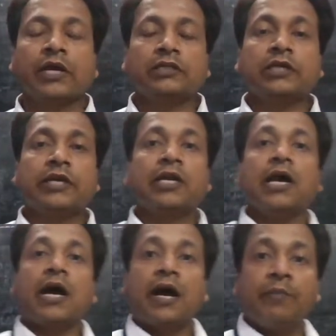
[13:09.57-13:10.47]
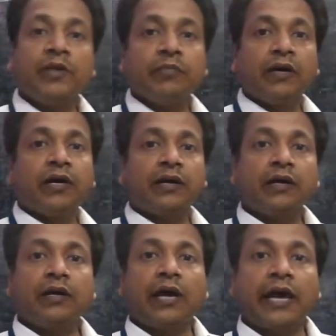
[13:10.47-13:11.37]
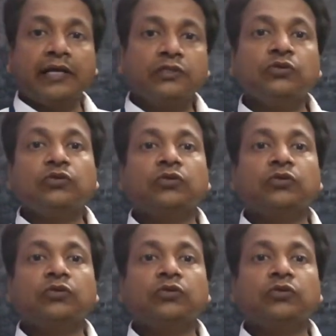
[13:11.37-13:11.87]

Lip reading: Children, amoeba, as you know,